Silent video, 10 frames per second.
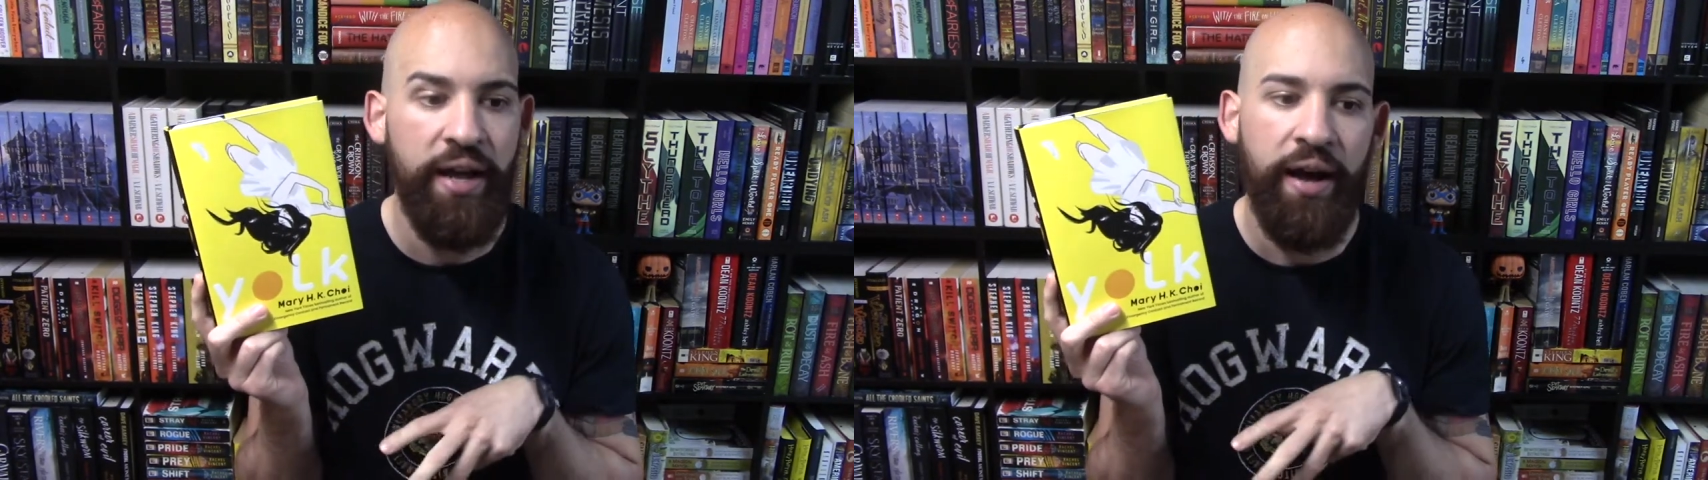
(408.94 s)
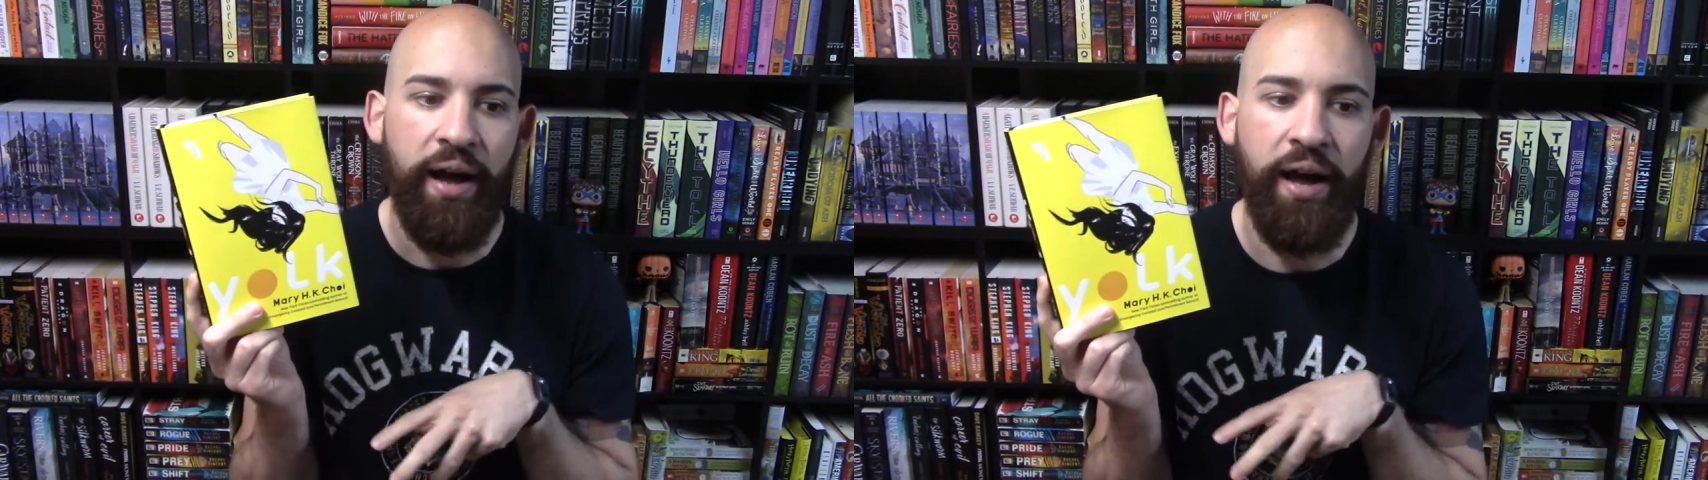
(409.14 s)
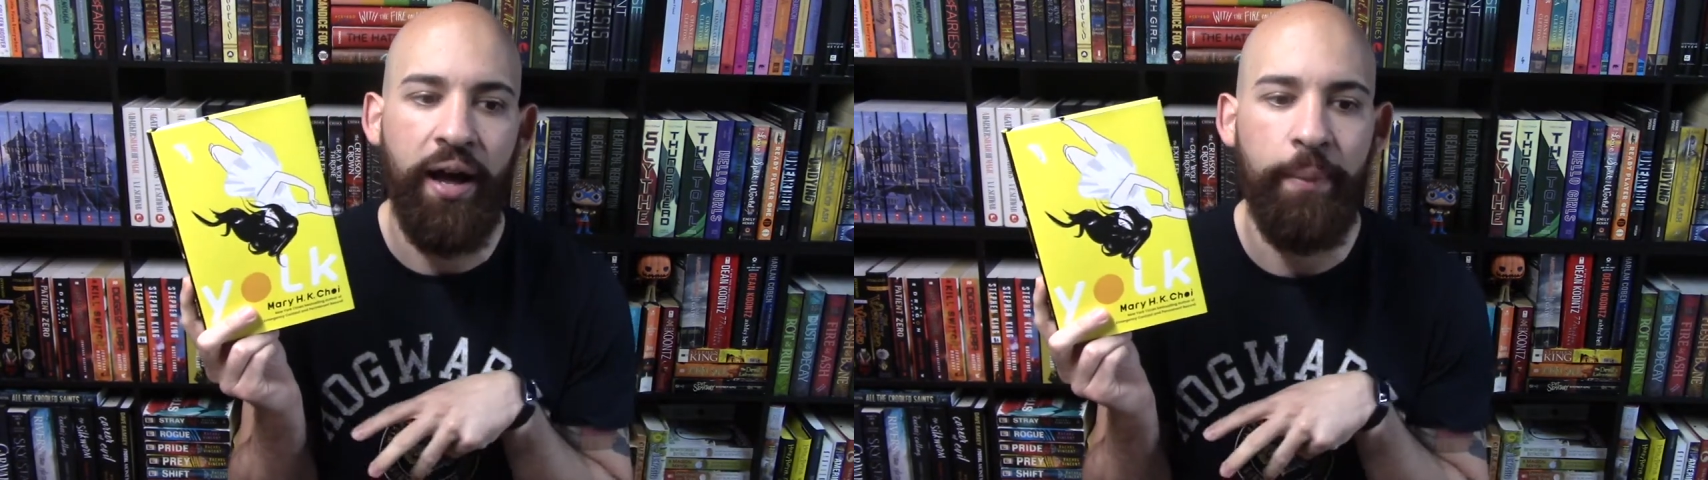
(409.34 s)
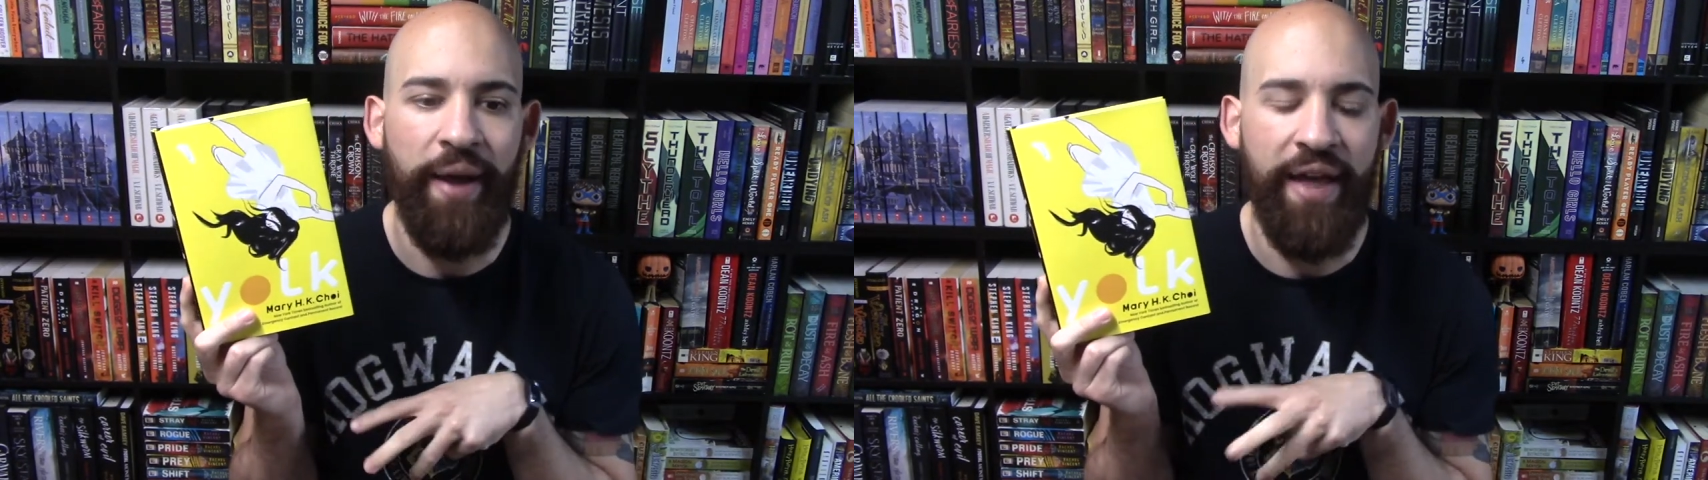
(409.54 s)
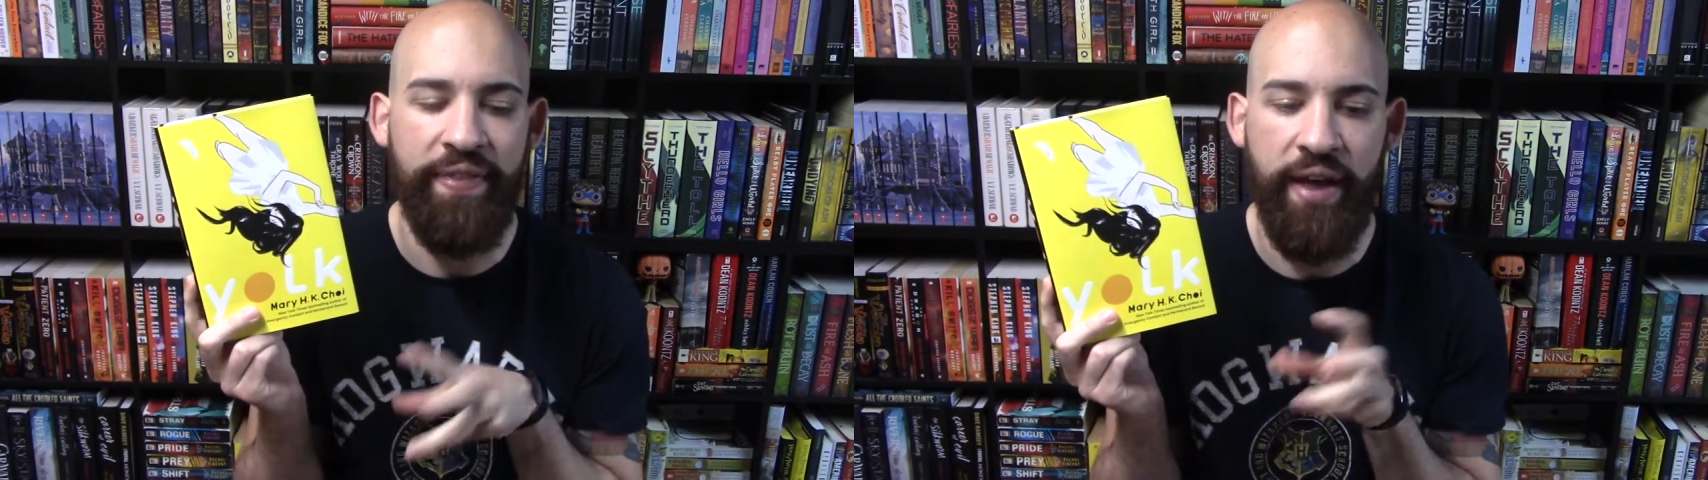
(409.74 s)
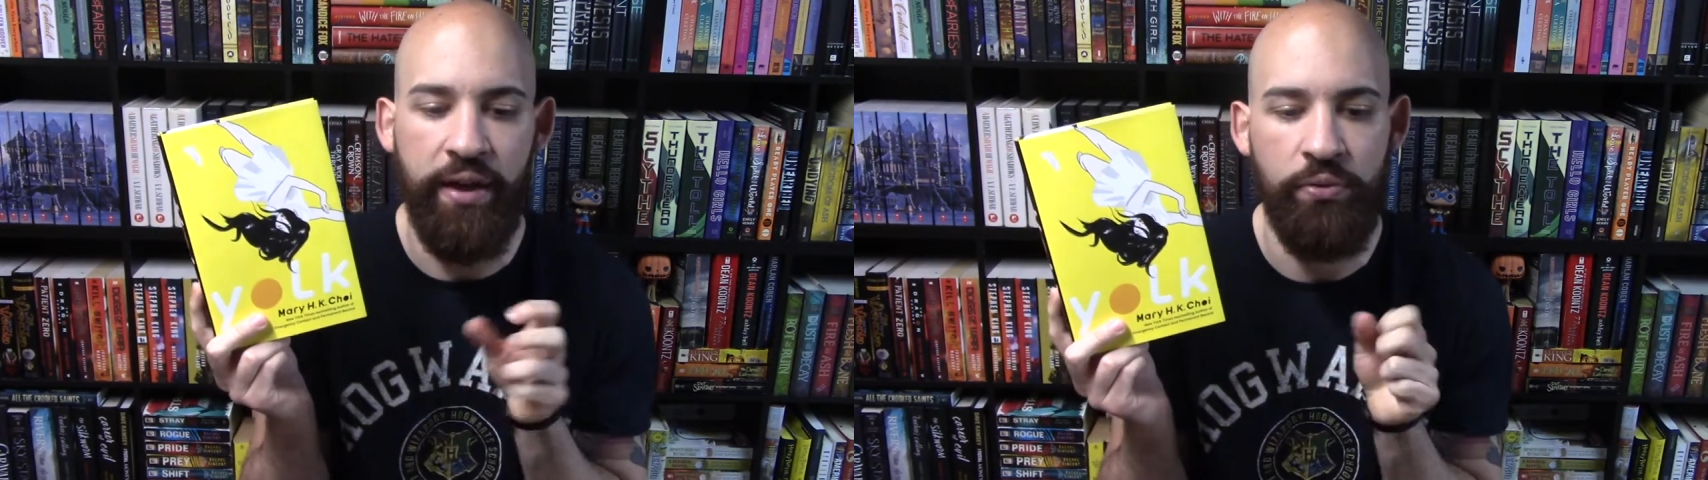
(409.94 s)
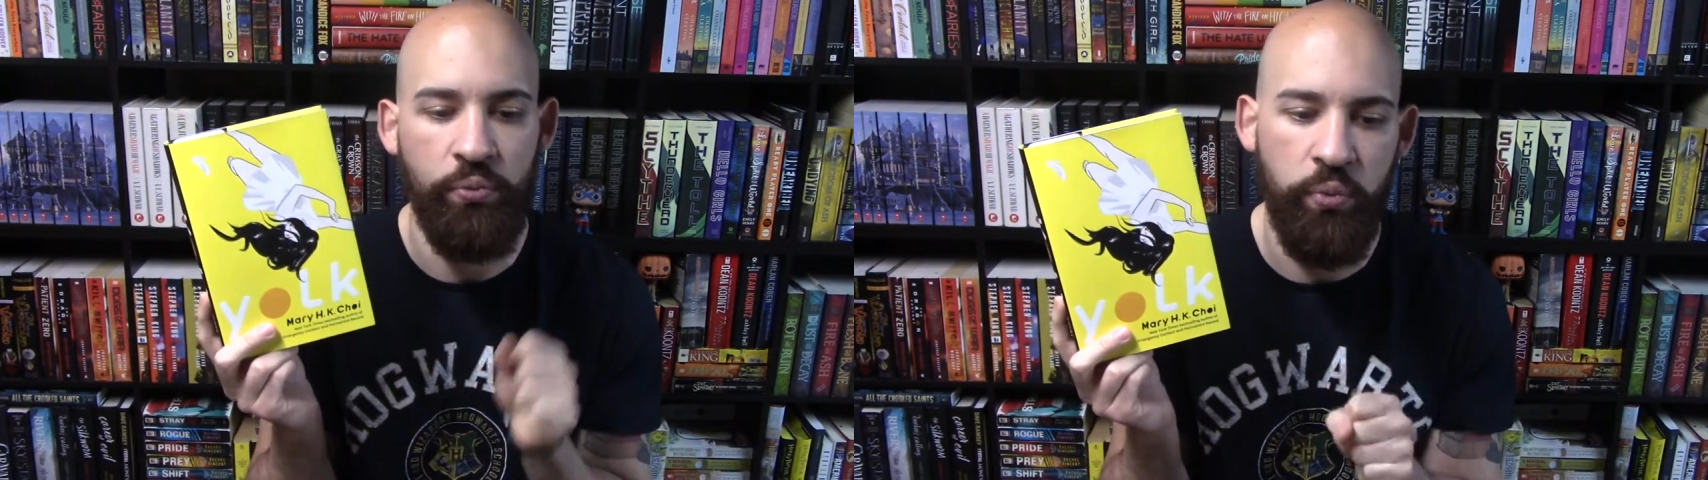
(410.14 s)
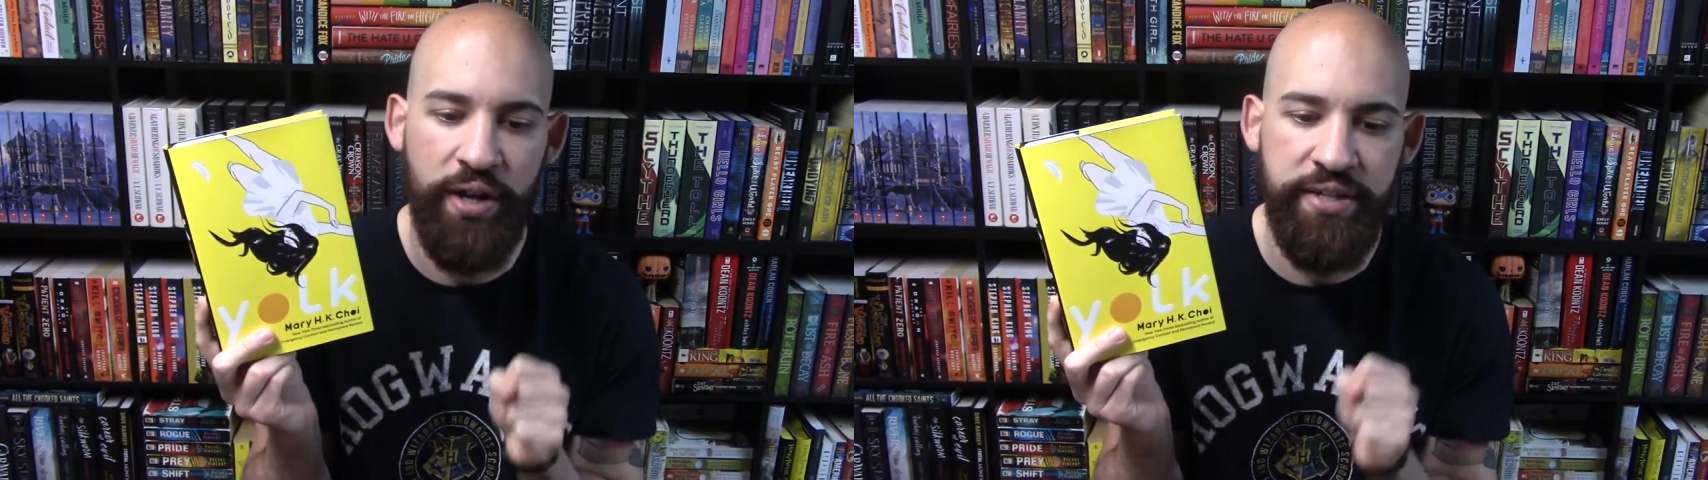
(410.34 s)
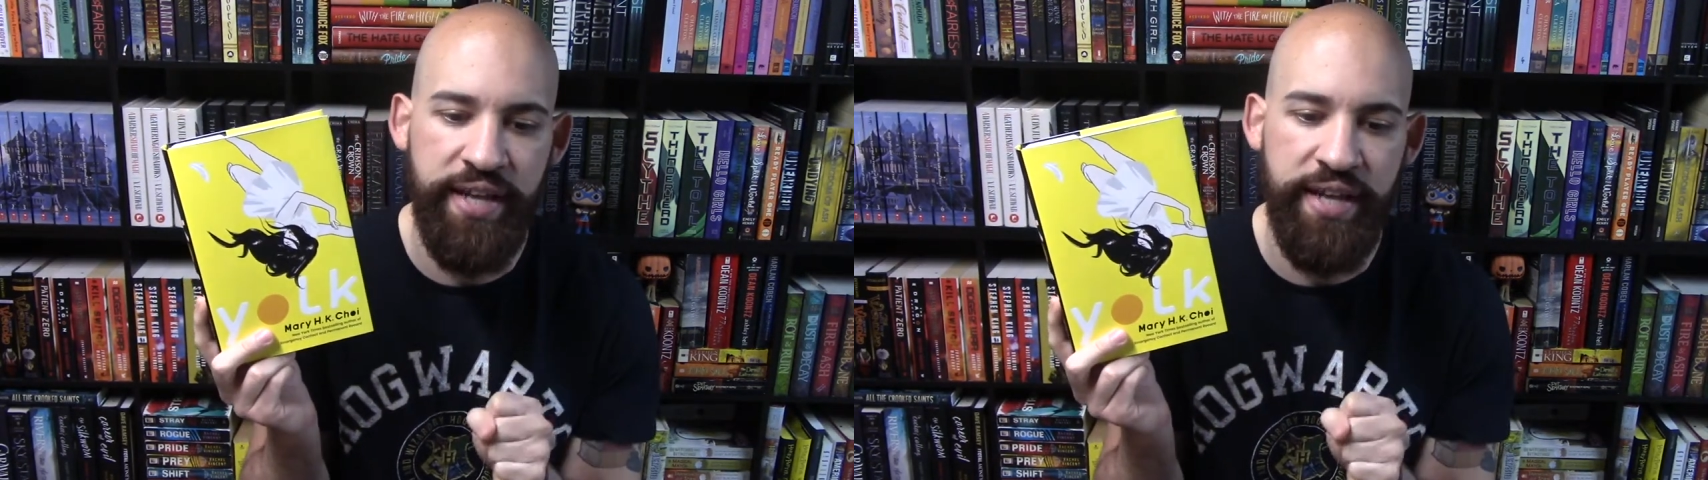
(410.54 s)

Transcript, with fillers: Um, and then one